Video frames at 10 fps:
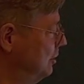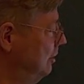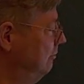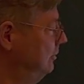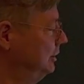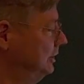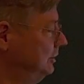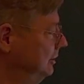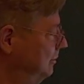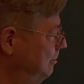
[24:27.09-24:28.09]
of
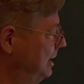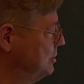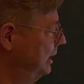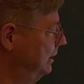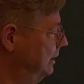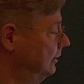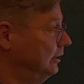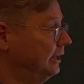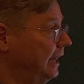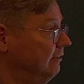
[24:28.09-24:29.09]
just measuring the,
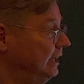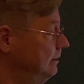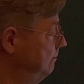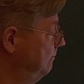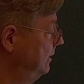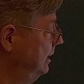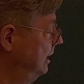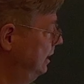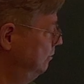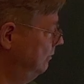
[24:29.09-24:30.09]
the KV.
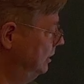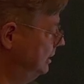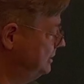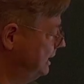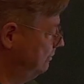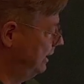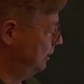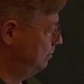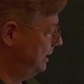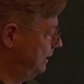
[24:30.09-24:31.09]
We've got a set
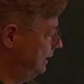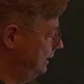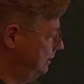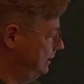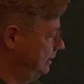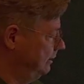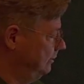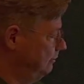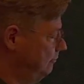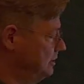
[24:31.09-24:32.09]
value panel here that is
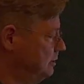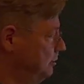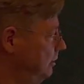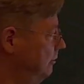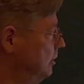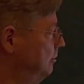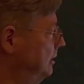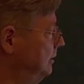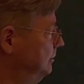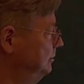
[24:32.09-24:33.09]
invisible visible from a,
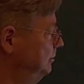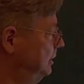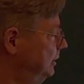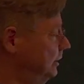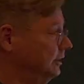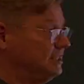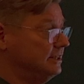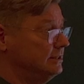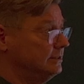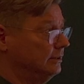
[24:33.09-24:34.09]
a, a
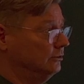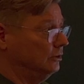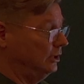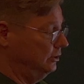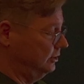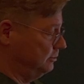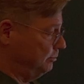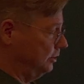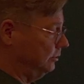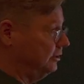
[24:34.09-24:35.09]
distance, so you just
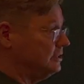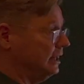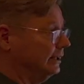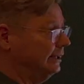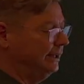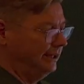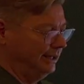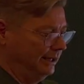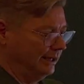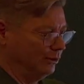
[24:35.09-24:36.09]
put it to the side
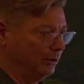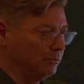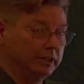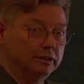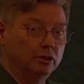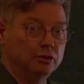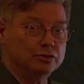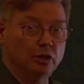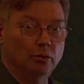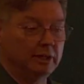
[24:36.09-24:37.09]
and operate the
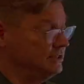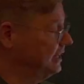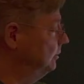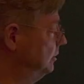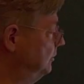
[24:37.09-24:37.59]
console and set your